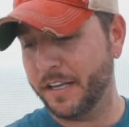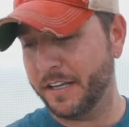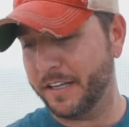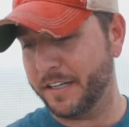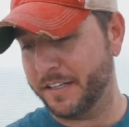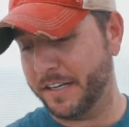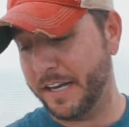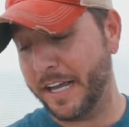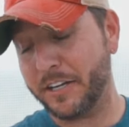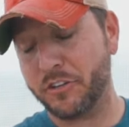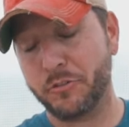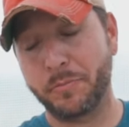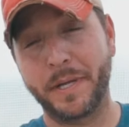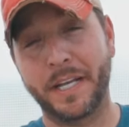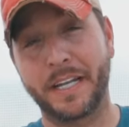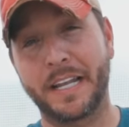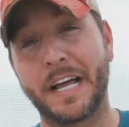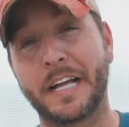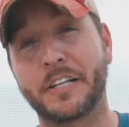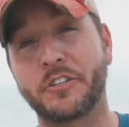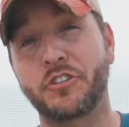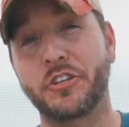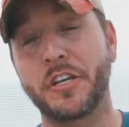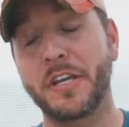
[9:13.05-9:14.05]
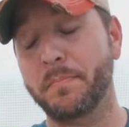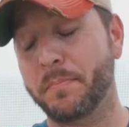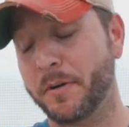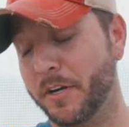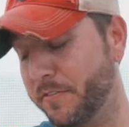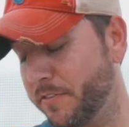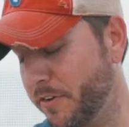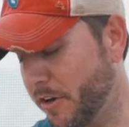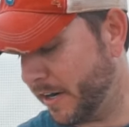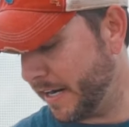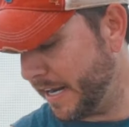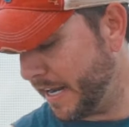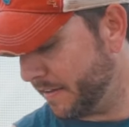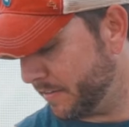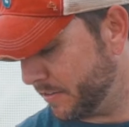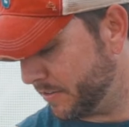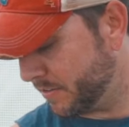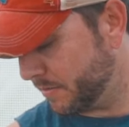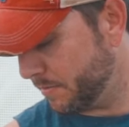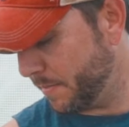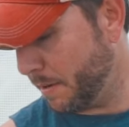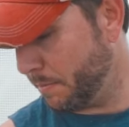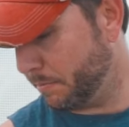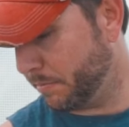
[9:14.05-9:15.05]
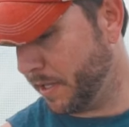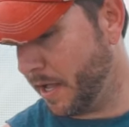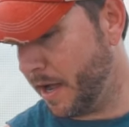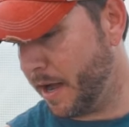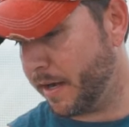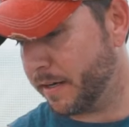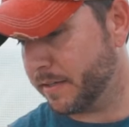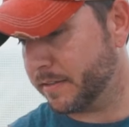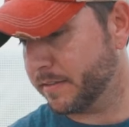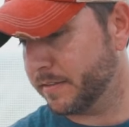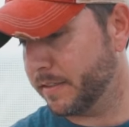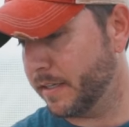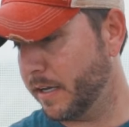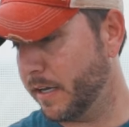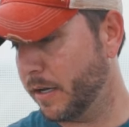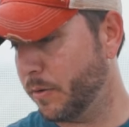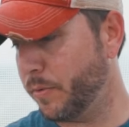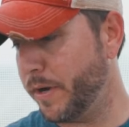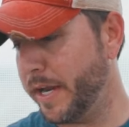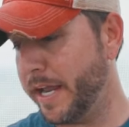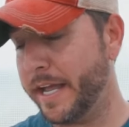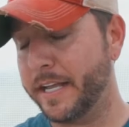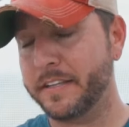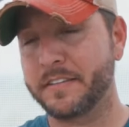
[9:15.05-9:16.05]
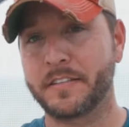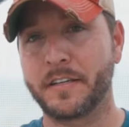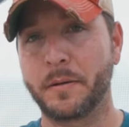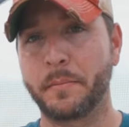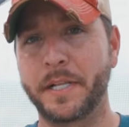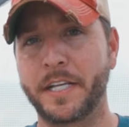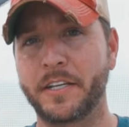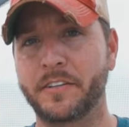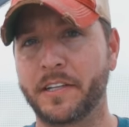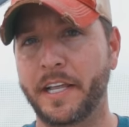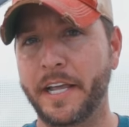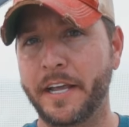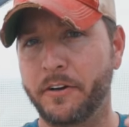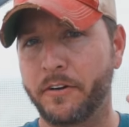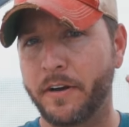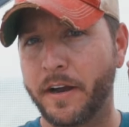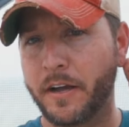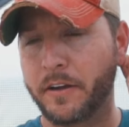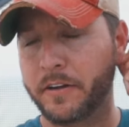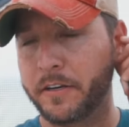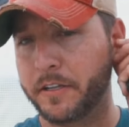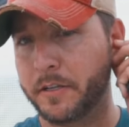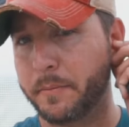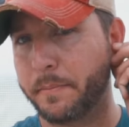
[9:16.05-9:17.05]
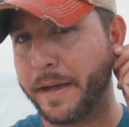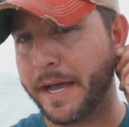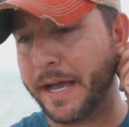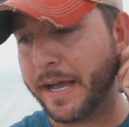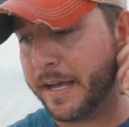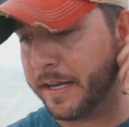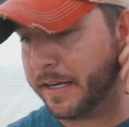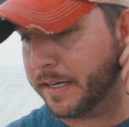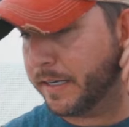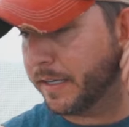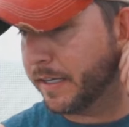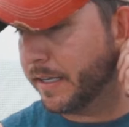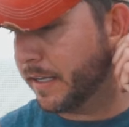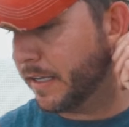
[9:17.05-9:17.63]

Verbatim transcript: Can actually be a lot cheaper if you already have the cement blocks. Uh, we had some of these laying around in the back.